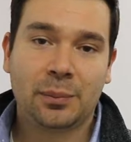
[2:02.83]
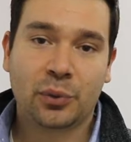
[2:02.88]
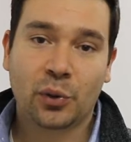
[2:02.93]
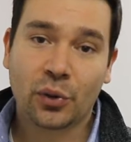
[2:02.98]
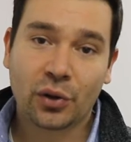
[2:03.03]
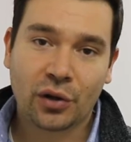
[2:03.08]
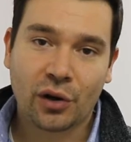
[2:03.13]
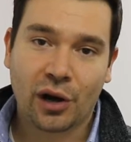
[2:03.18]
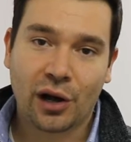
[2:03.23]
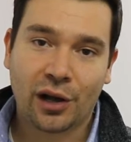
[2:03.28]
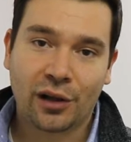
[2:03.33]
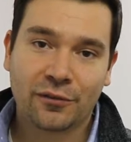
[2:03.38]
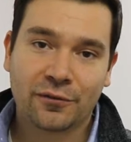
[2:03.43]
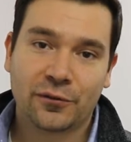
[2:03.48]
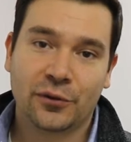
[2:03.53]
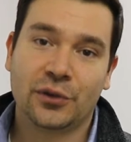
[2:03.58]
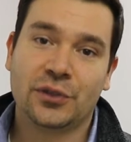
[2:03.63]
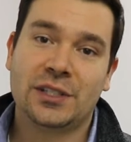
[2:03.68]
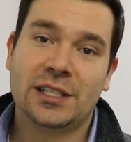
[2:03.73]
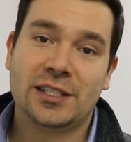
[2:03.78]
protocol
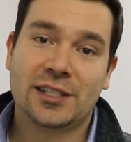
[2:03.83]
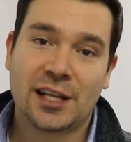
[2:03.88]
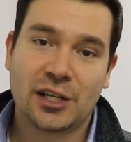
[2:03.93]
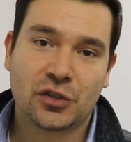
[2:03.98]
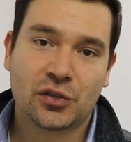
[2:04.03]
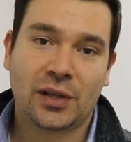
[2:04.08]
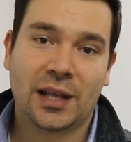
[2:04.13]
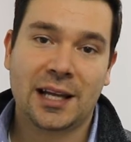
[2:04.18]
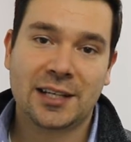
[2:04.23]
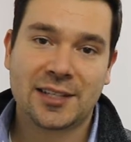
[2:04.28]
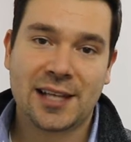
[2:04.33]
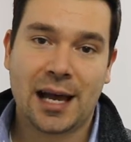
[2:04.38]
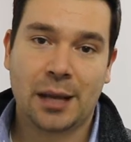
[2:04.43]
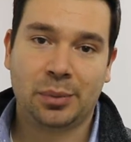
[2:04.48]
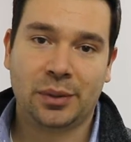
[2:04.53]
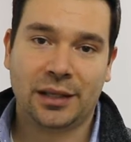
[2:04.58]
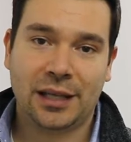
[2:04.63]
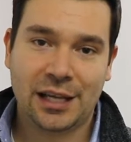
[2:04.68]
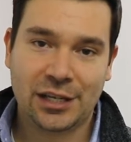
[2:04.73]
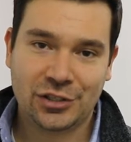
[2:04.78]
for decentralized
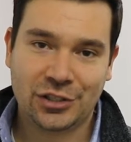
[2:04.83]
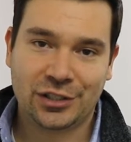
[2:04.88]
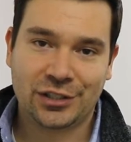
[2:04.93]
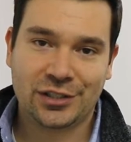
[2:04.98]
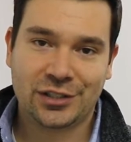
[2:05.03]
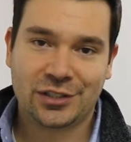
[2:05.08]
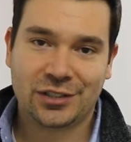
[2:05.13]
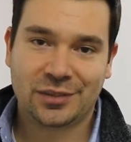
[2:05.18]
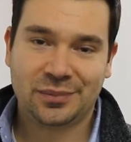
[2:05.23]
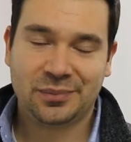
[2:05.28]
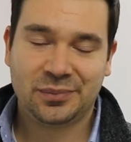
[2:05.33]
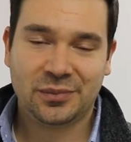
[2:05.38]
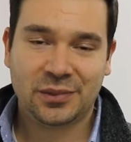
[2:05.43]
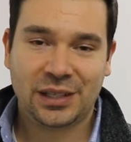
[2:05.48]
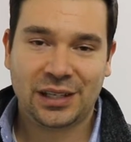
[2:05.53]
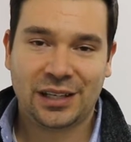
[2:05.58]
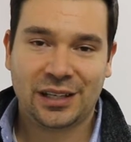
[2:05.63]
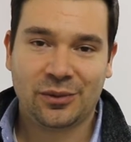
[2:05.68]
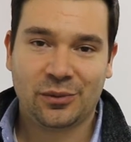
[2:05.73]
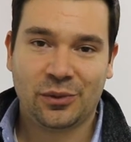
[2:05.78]
applications.
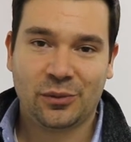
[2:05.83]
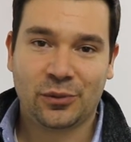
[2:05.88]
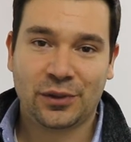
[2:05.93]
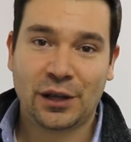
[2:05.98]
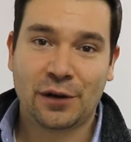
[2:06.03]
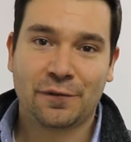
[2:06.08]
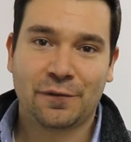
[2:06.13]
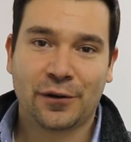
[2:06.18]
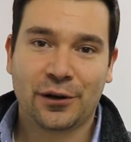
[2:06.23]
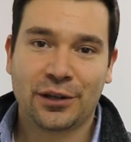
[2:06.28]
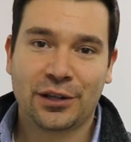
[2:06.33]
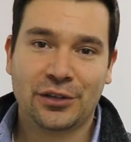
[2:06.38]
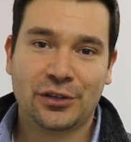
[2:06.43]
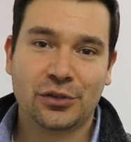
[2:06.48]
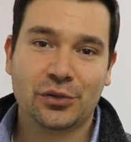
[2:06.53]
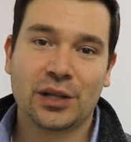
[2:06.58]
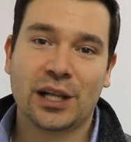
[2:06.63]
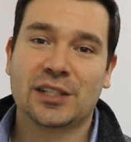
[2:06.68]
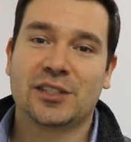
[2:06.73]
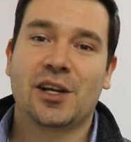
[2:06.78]
Without further
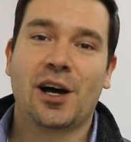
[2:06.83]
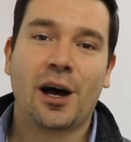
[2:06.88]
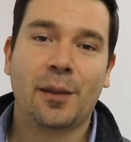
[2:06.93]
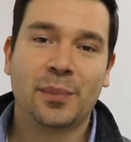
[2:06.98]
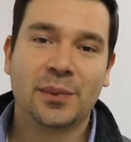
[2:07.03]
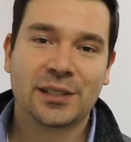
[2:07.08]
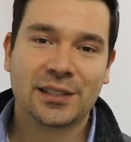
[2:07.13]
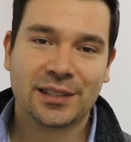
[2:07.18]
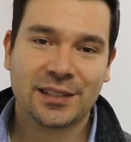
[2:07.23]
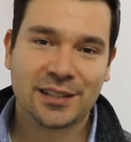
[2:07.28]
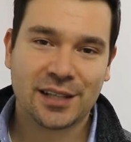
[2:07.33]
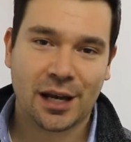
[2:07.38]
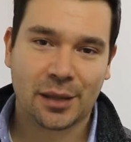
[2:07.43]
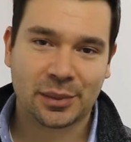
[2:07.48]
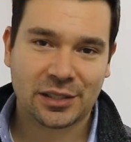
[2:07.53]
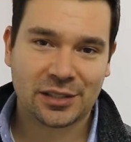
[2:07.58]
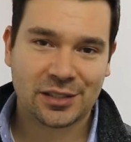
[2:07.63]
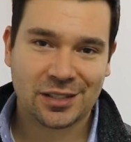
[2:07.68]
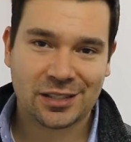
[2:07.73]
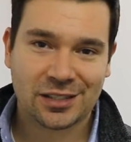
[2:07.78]
ado, let's hop into the
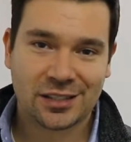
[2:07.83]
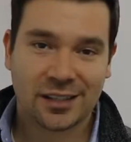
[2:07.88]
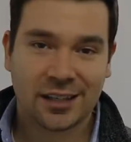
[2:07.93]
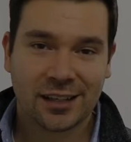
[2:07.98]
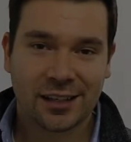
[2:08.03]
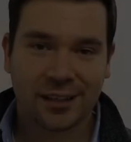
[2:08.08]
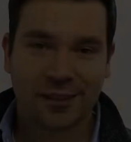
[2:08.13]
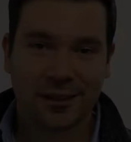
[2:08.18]
topics.